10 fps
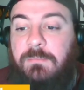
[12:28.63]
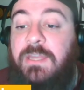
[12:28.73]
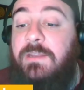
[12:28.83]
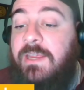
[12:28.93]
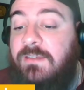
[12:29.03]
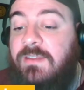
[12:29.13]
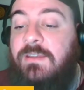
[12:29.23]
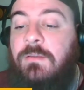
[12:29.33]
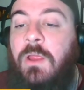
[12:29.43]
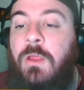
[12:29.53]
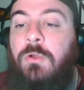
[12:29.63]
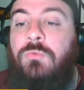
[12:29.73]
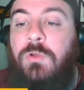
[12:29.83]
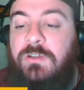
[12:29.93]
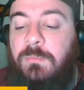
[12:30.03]
And they did
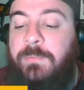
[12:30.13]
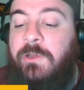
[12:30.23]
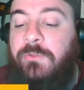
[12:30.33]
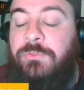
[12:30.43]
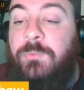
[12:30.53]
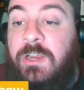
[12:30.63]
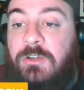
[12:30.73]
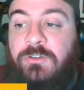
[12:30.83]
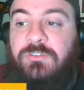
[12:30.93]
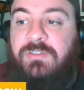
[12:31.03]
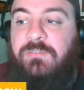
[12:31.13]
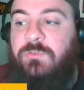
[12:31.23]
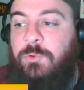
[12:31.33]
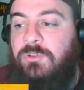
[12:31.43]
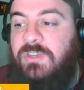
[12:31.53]
run the ball
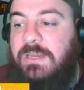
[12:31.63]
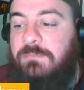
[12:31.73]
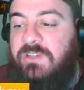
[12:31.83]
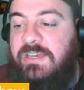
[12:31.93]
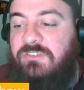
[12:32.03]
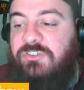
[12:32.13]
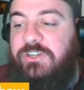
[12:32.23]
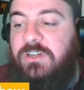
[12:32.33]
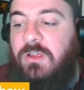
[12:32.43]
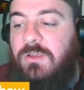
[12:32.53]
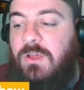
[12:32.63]
374 times last year,